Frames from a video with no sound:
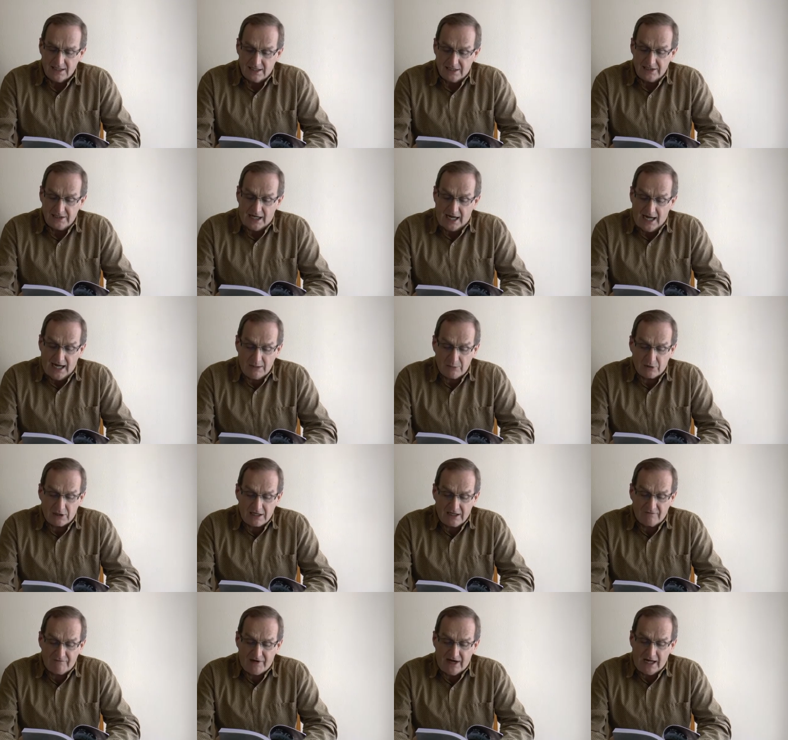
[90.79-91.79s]
and I will
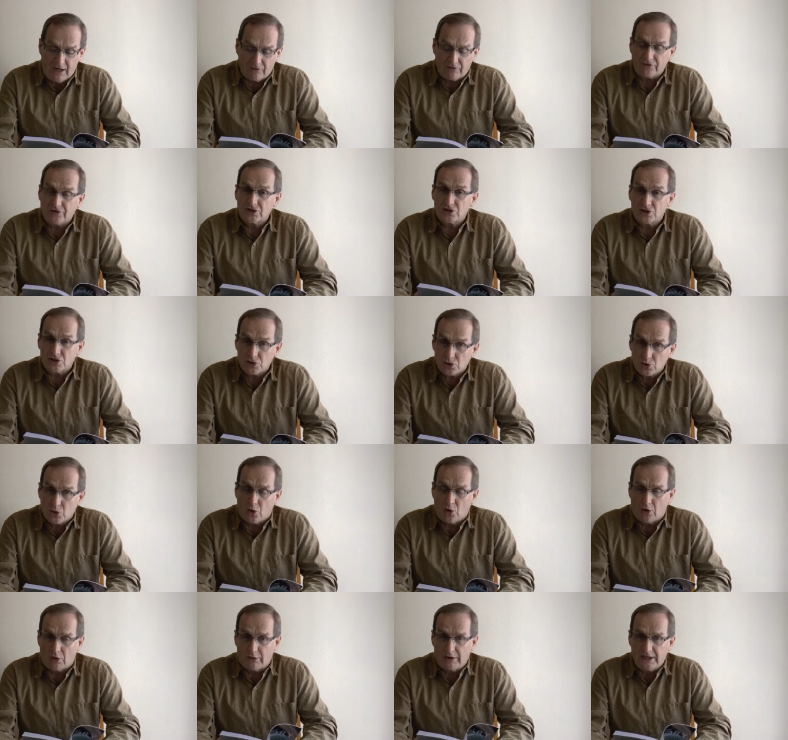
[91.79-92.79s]
give out the
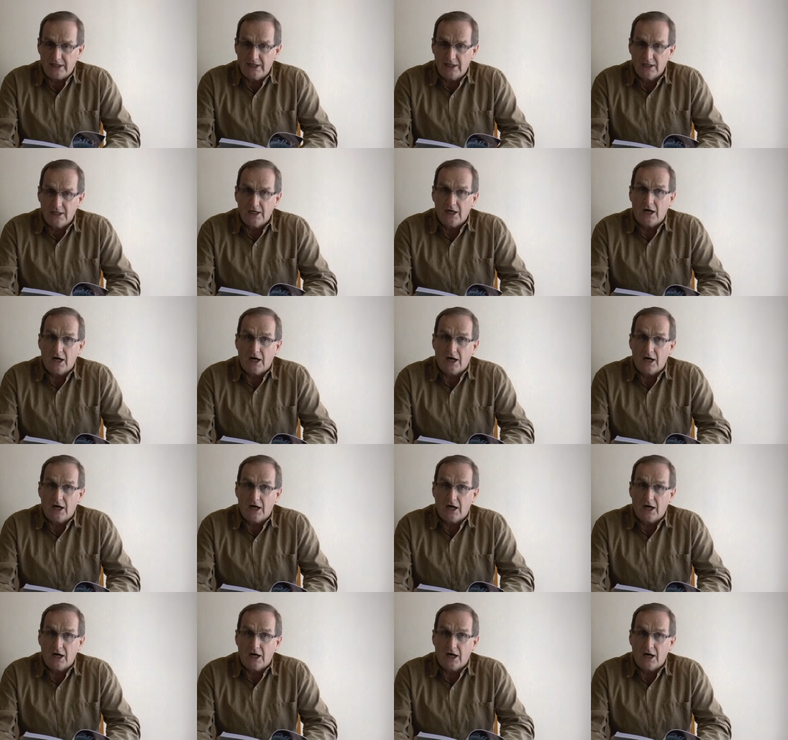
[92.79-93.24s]
story